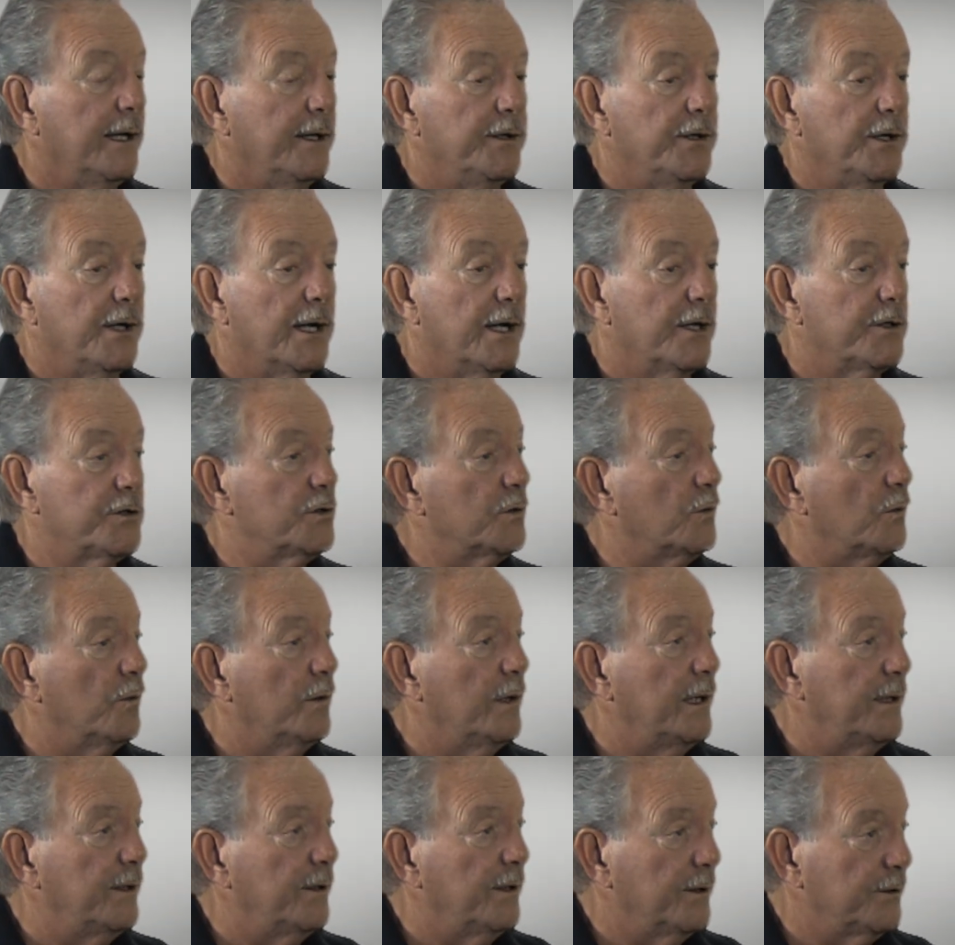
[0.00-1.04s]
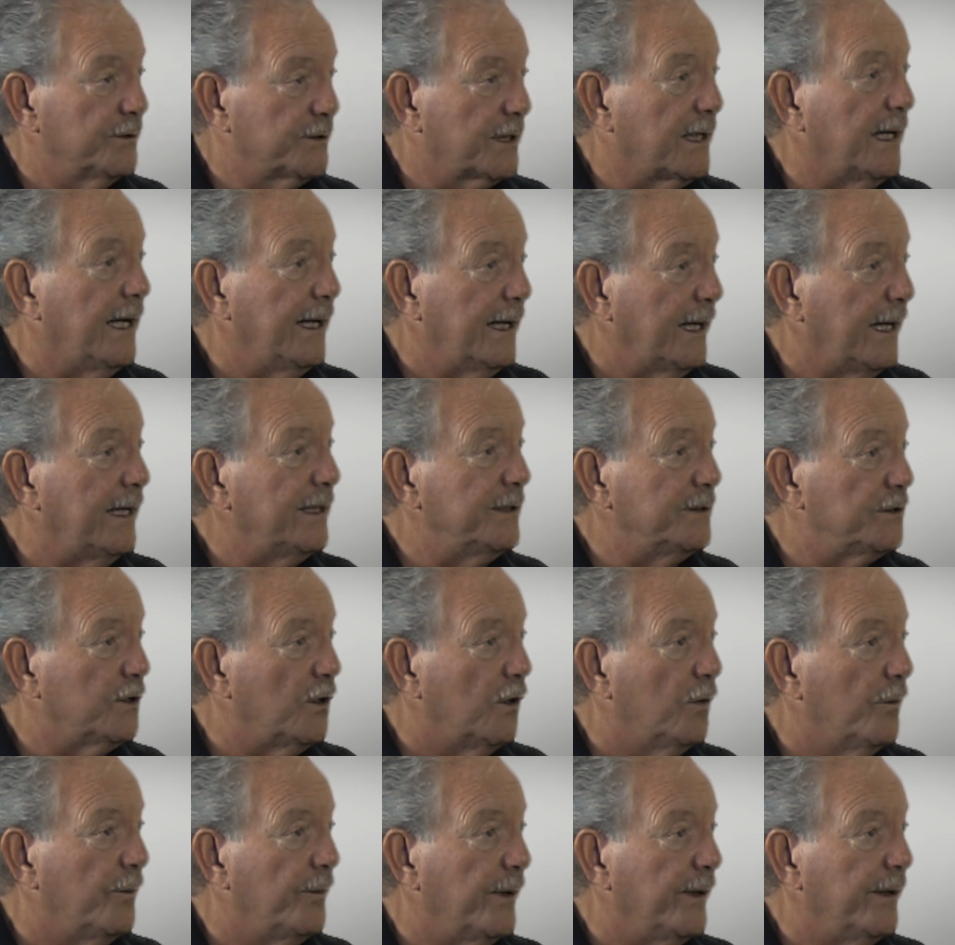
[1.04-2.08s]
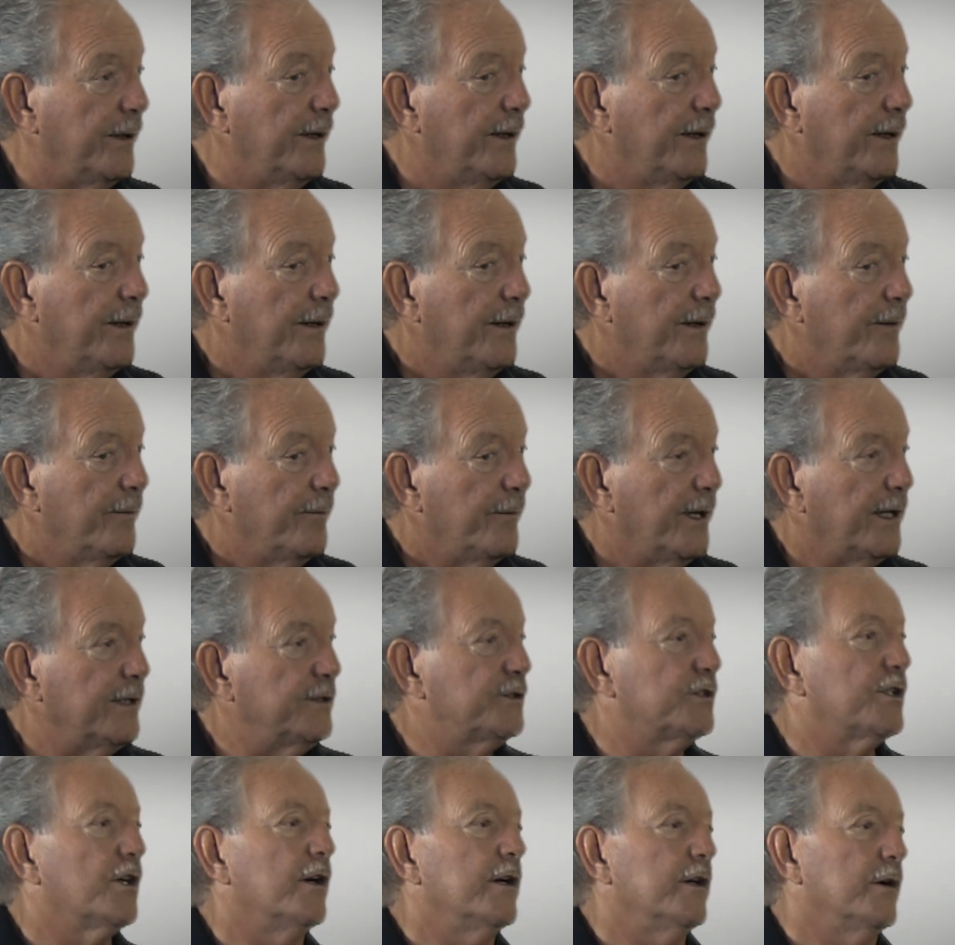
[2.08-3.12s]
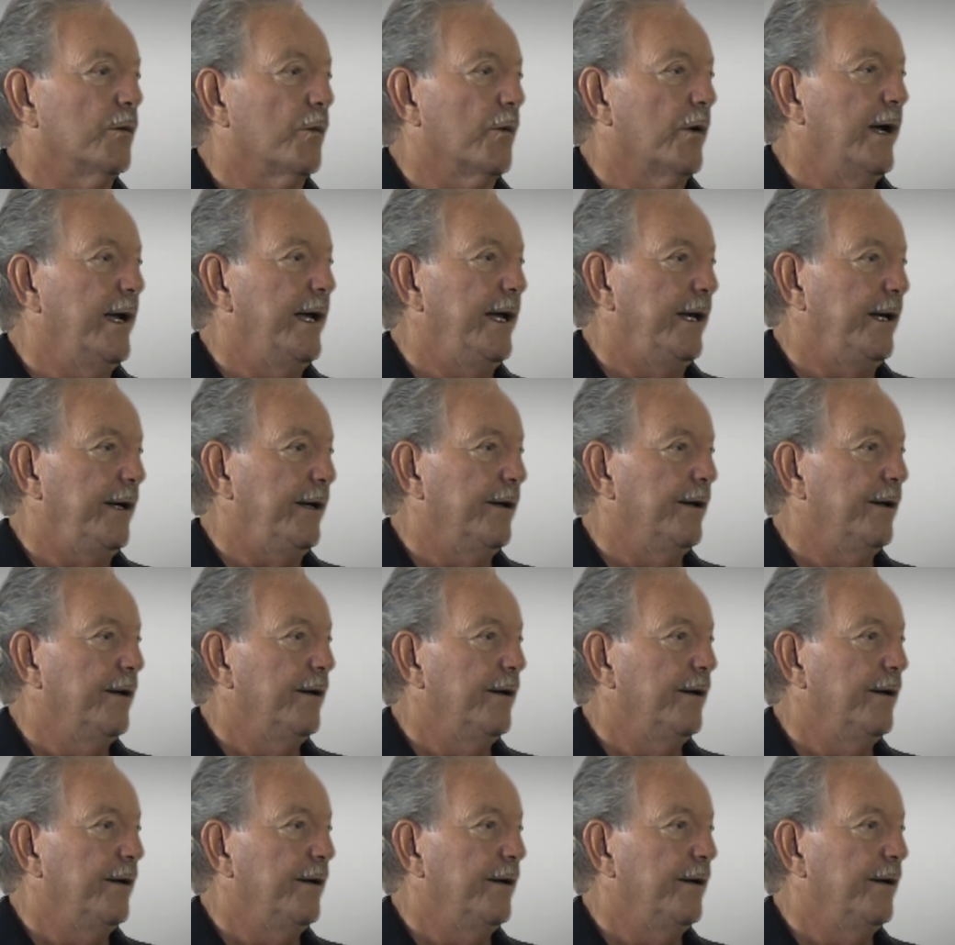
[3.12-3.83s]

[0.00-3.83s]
and you got your skylights open, but it started to rain.